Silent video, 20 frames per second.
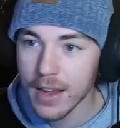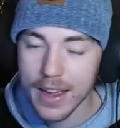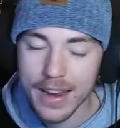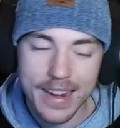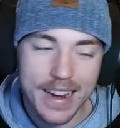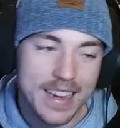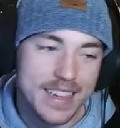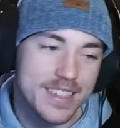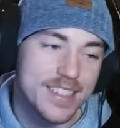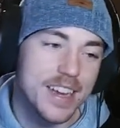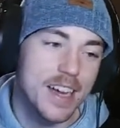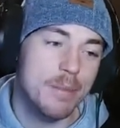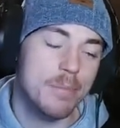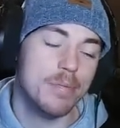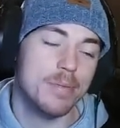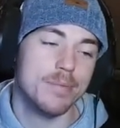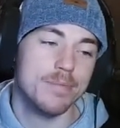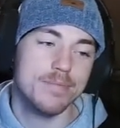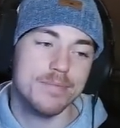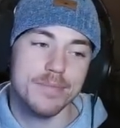Next up,
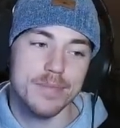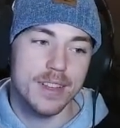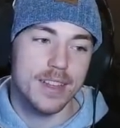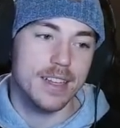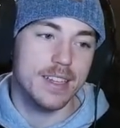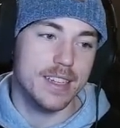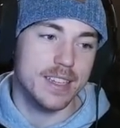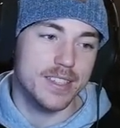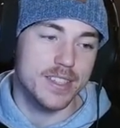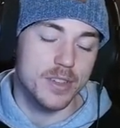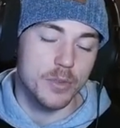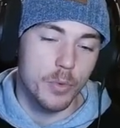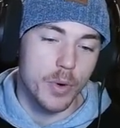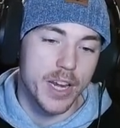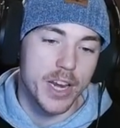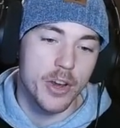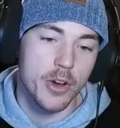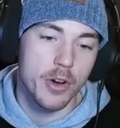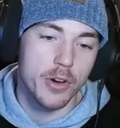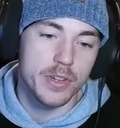listen, we
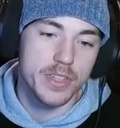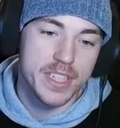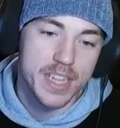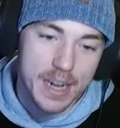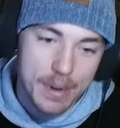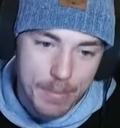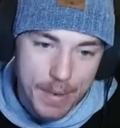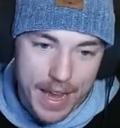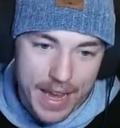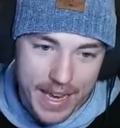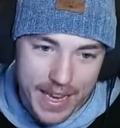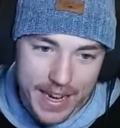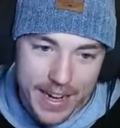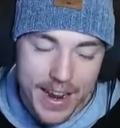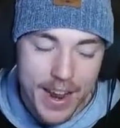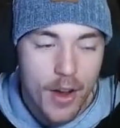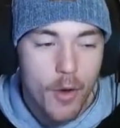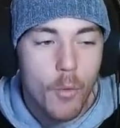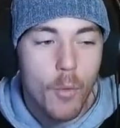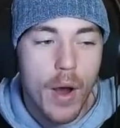knew it was going to make it.
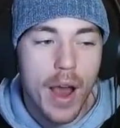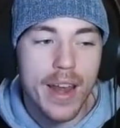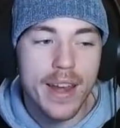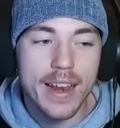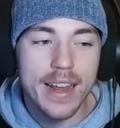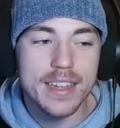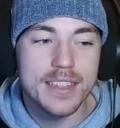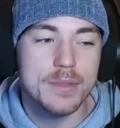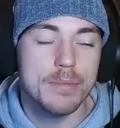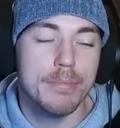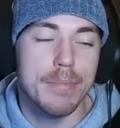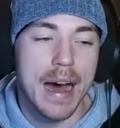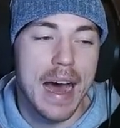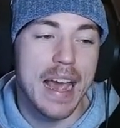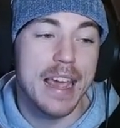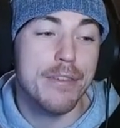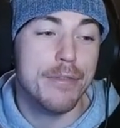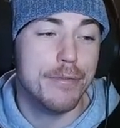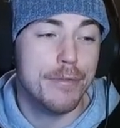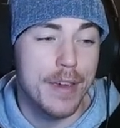When has
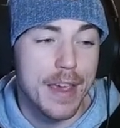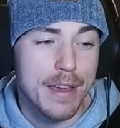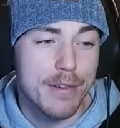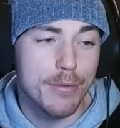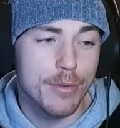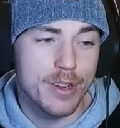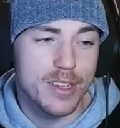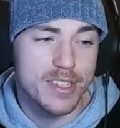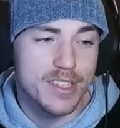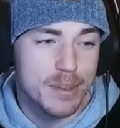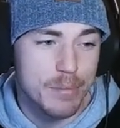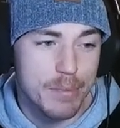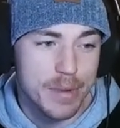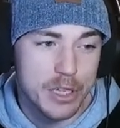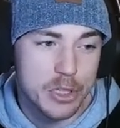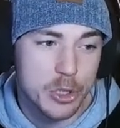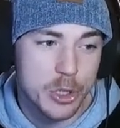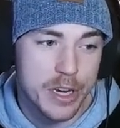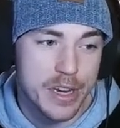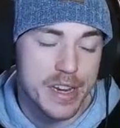my favorite
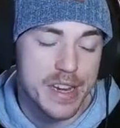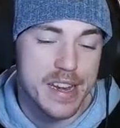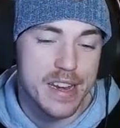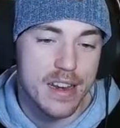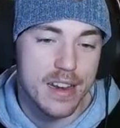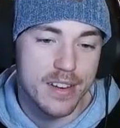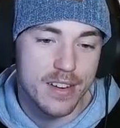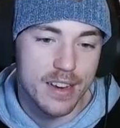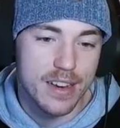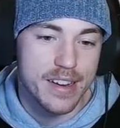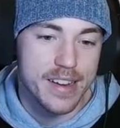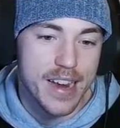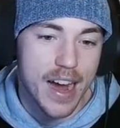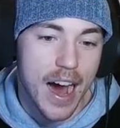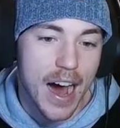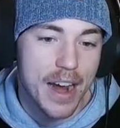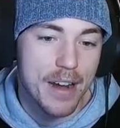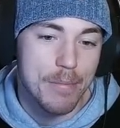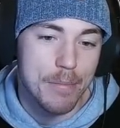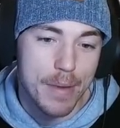submission
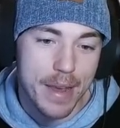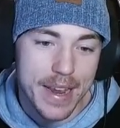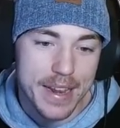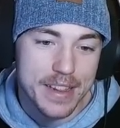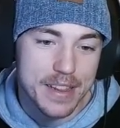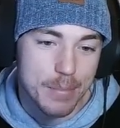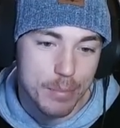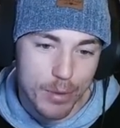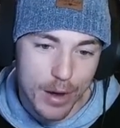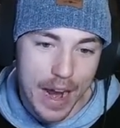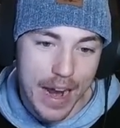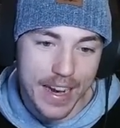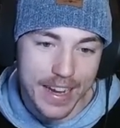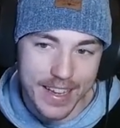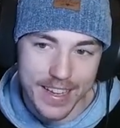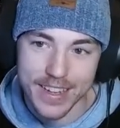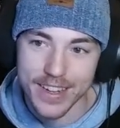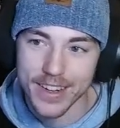not made the bracket?